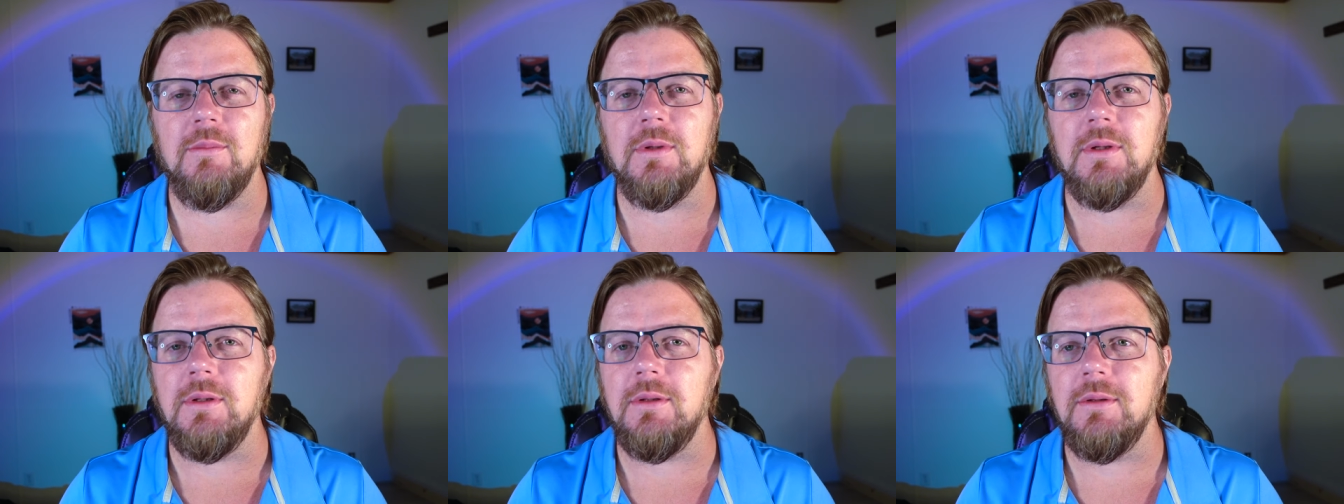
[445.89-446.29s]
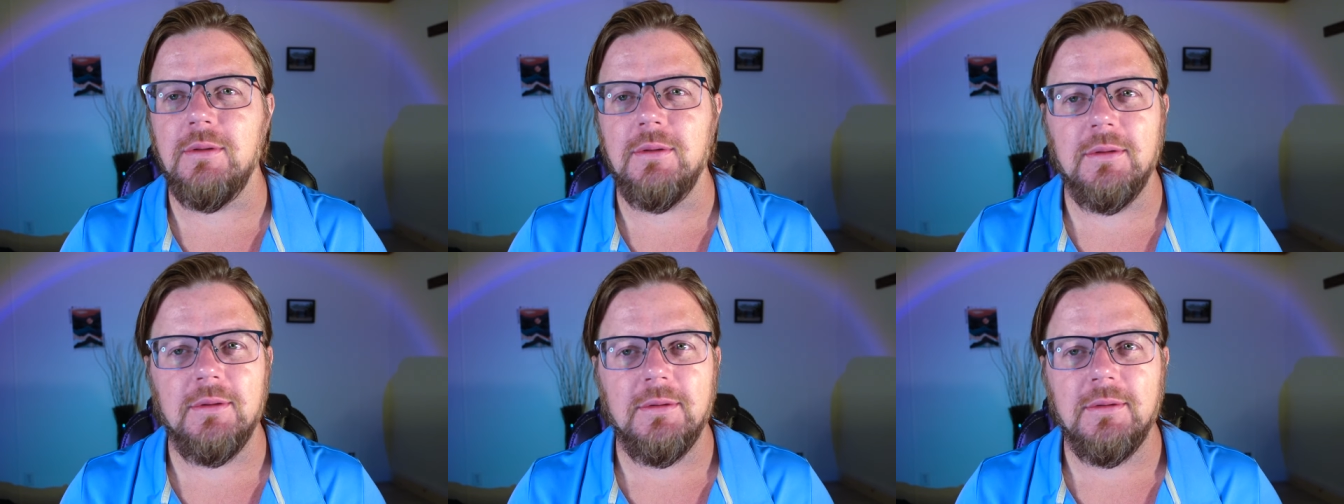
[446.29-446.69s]
but
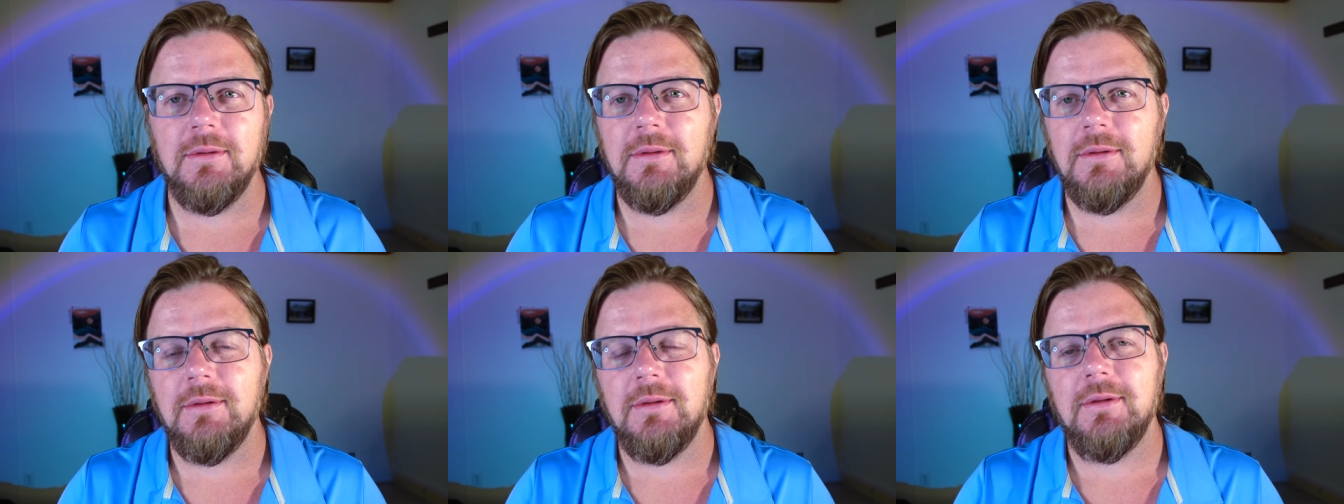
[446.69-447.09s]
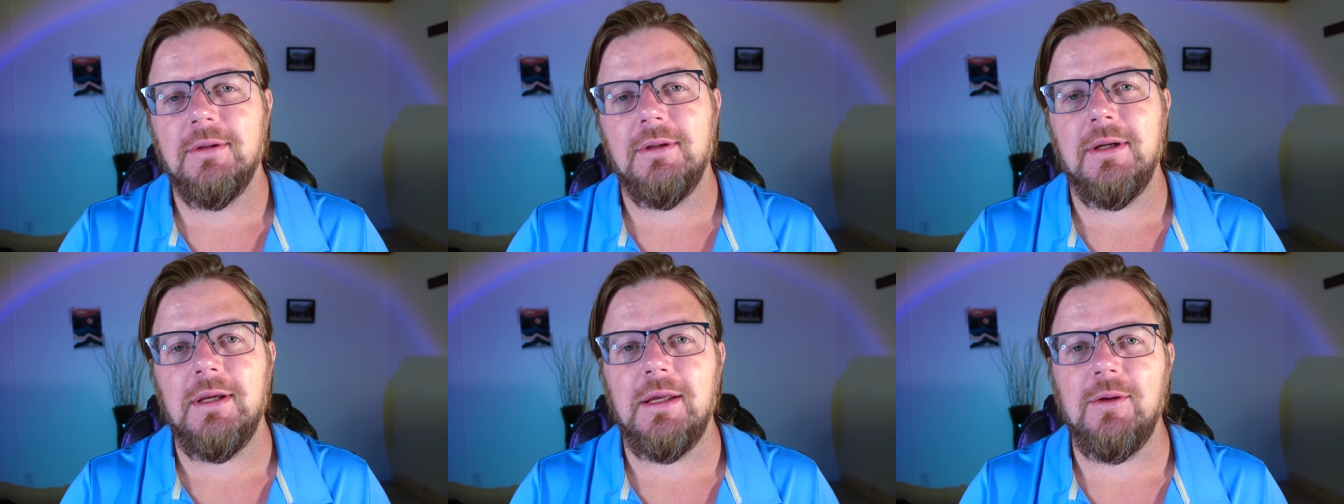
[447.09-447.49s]

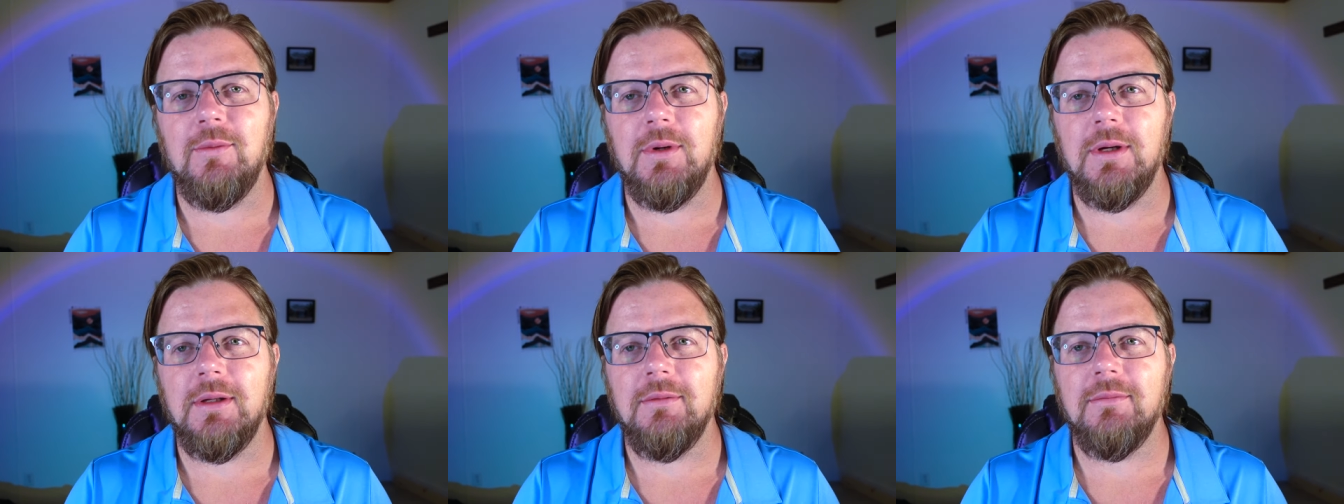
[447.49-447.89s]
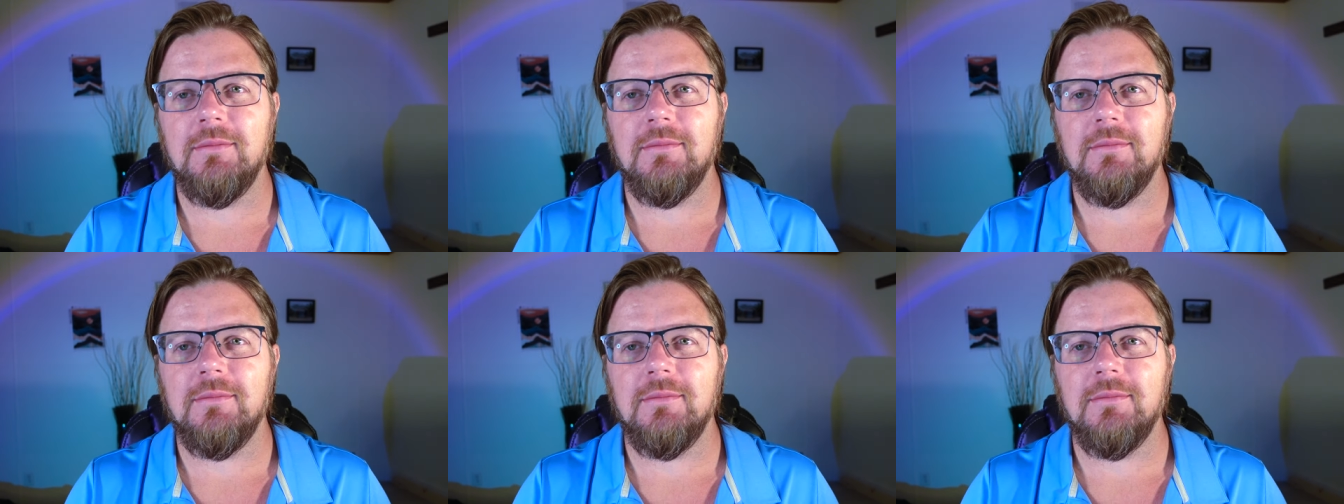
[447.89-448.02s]
Anyway,